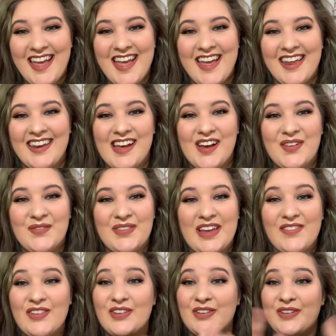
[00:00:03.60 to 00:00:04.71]
and
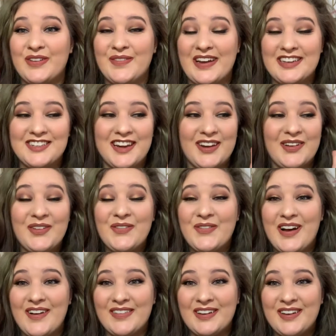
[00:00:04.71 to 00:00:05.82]
if you're new to my channel,
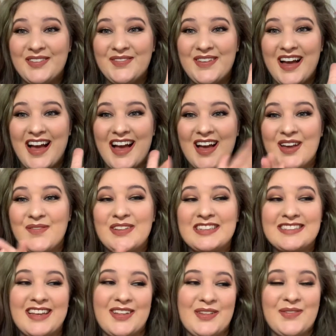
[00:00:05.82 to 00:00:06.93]
welcome. I'm
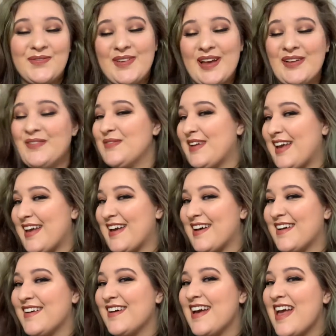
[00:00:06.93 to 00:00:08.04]
Southern Belle
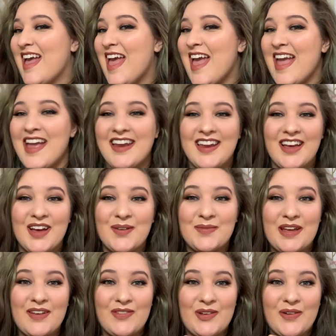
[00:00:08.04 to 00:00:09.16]
Mel, and
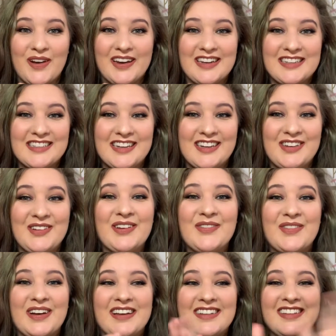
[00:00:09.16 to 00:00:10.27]
if you are continuing,
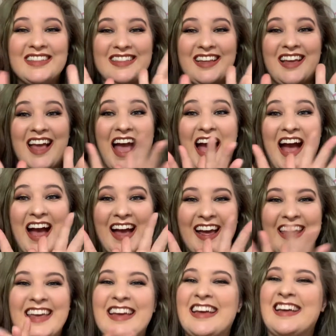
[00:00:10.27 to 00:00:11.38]
well,
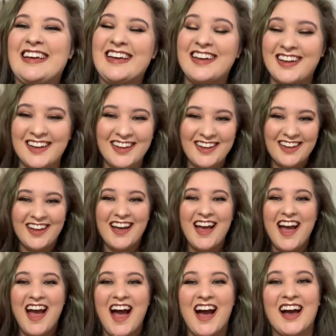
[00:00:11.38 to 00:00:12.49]

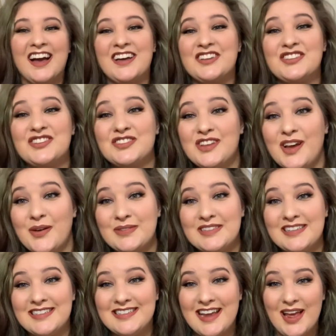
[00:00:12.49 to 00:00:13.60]
hi. So
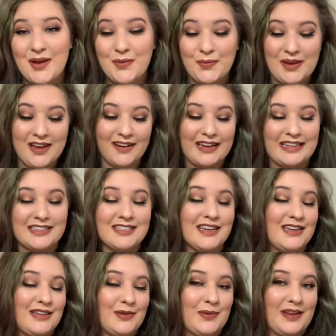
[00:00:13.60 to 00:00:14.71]
today we are
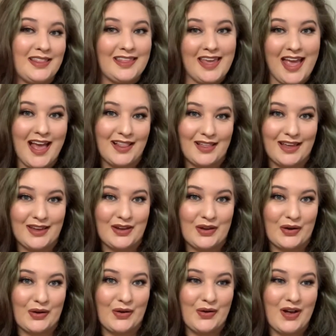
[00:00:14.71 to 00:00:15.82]
continuing the LA
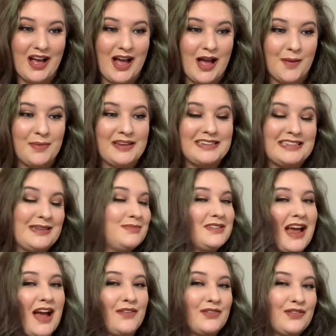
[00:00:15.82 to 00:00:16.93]
Girl deep
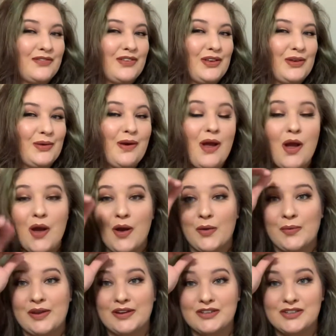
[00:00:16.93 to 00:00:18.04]
dive review.
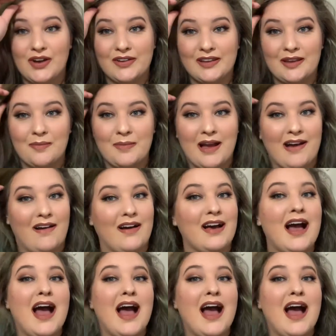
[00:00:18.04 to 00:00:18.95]
We are talking about